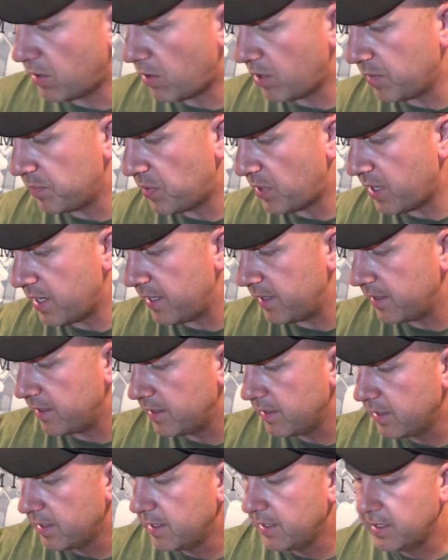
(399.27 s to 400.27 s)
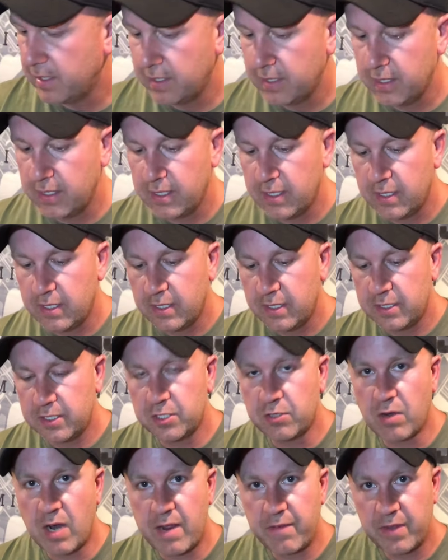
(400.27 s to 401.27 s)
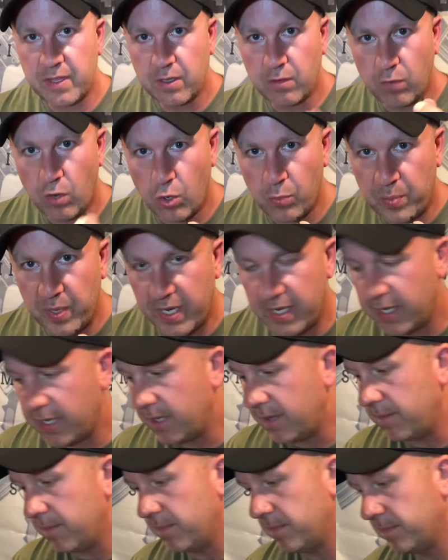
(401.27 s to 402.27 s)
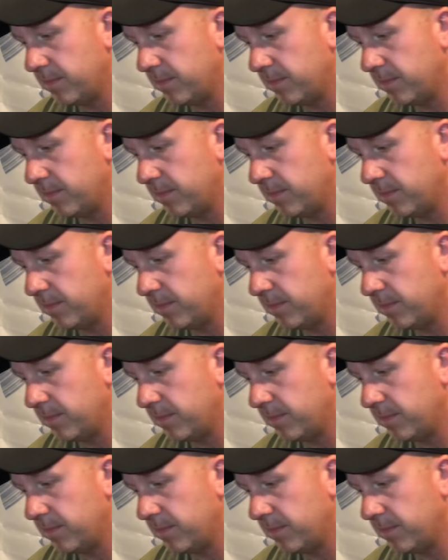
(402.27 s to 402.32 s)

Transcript: hard part is driving the roll pin in.